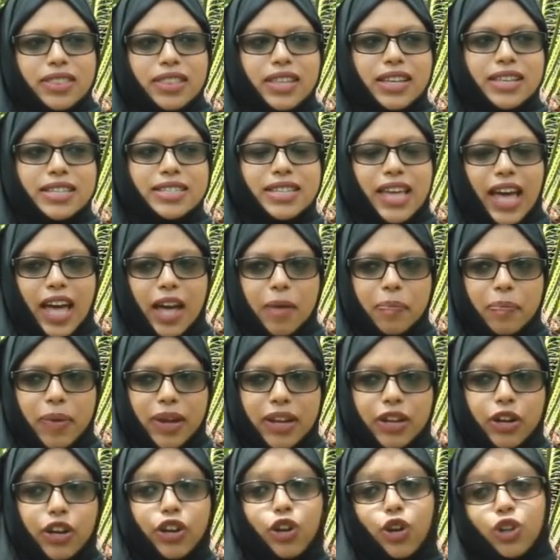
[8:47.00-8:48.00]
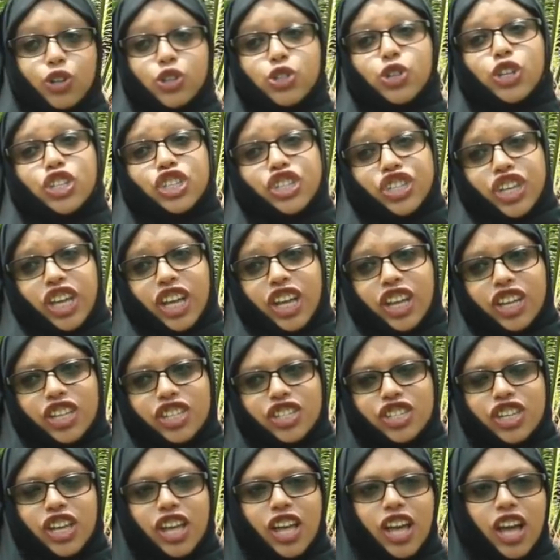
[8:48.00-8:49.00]
Things happen and also
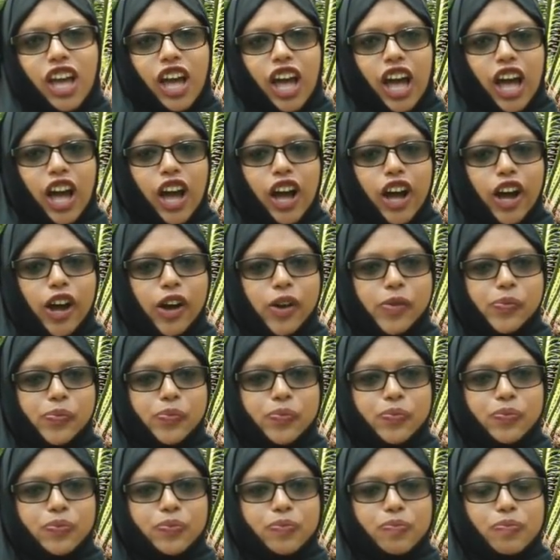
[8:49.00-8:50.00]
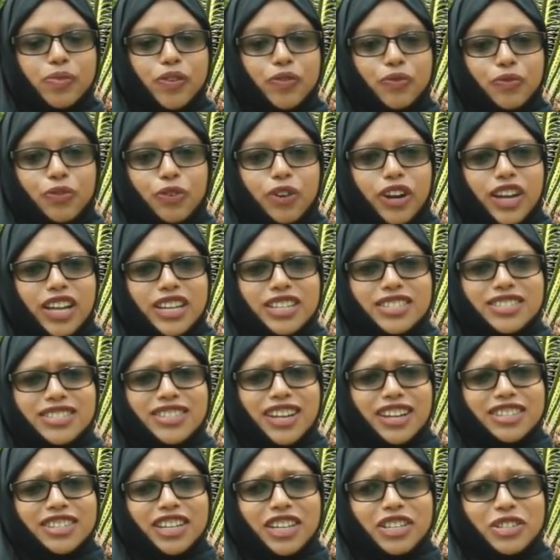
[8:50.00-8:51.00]
change. Before I
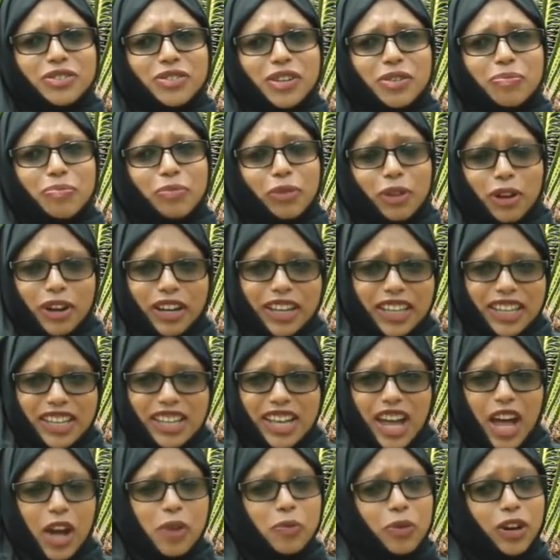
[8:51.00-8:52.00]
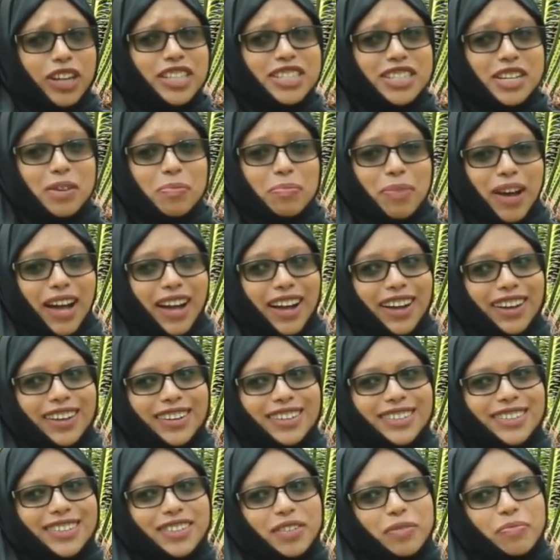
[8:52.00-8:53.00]
started doing vlogging, I worked in a bank,
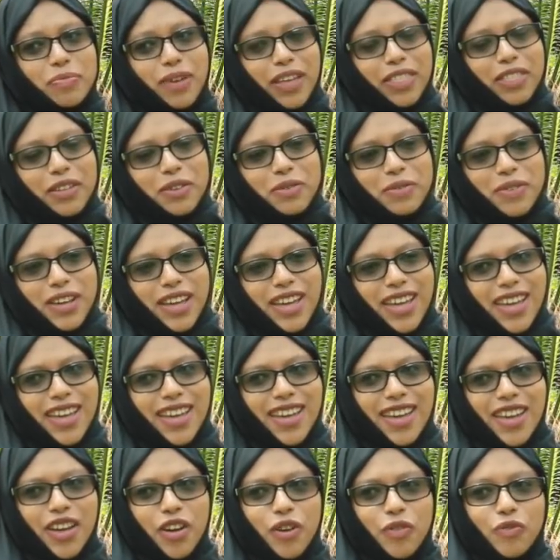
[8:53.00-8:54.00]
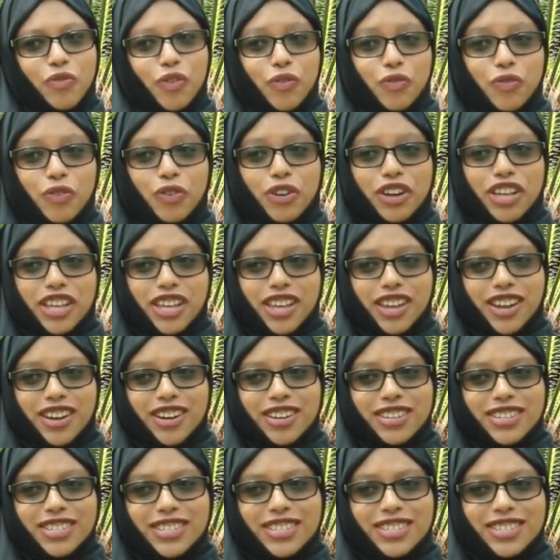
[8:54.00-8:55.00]
by the way, for 4
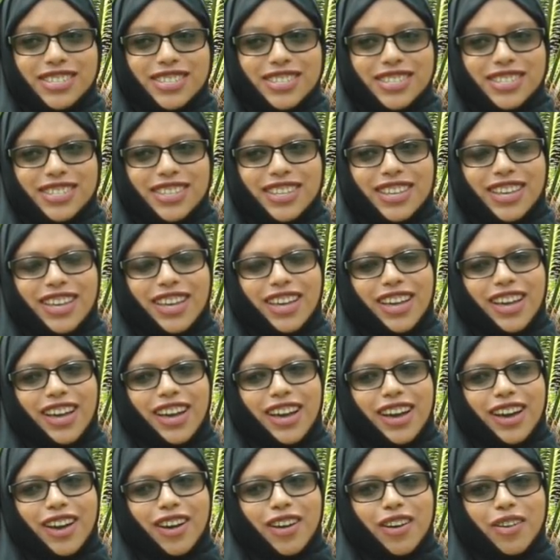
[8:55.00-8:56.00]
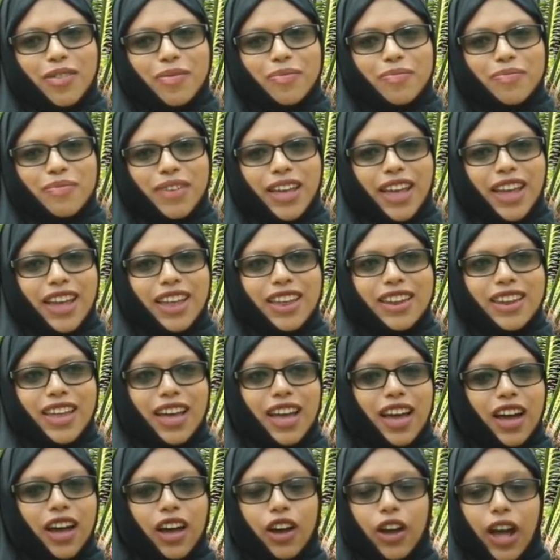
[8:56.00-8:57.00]
years. And
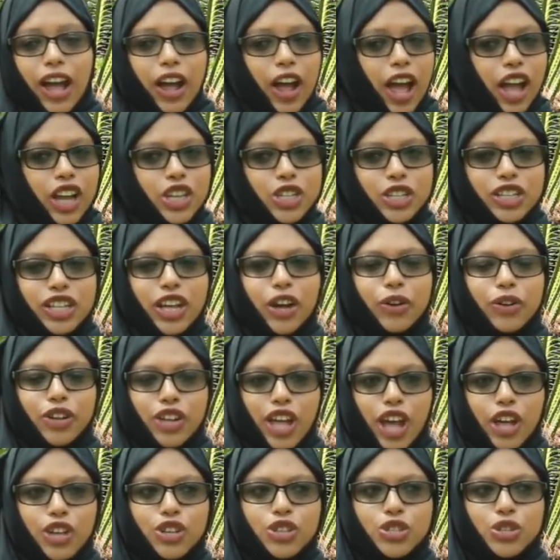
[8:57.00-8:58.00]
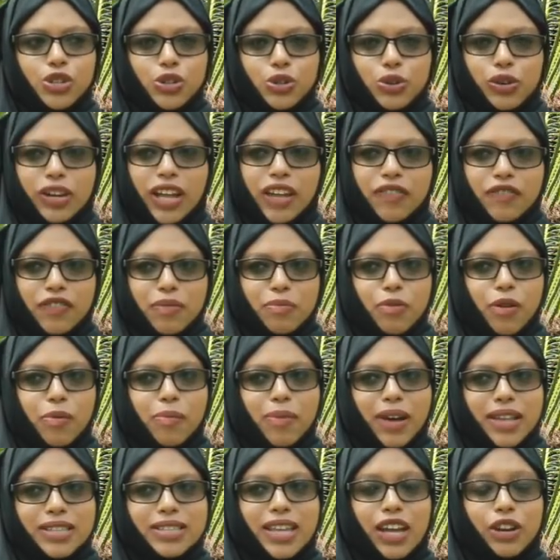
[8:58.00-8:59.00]
I used to do Life in
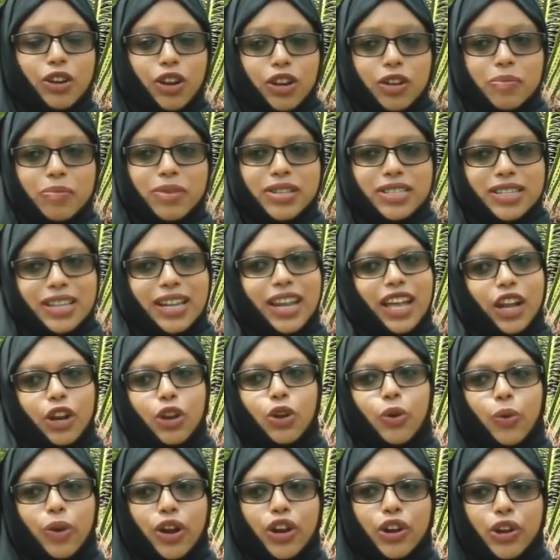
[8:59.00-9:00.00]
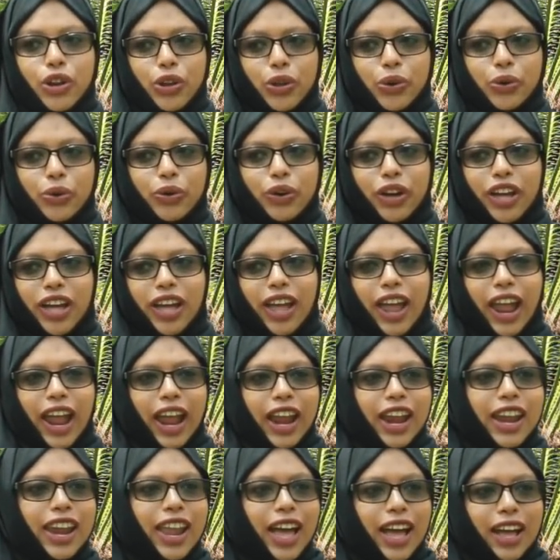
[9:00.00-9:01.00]
Mombasa anonymously, like no one knew.
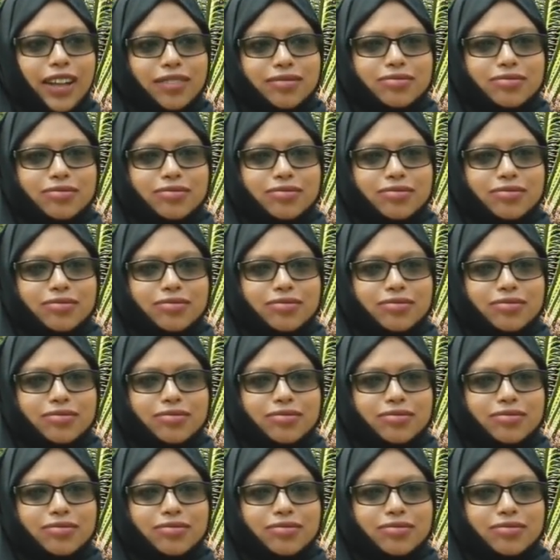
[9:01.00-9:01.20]
And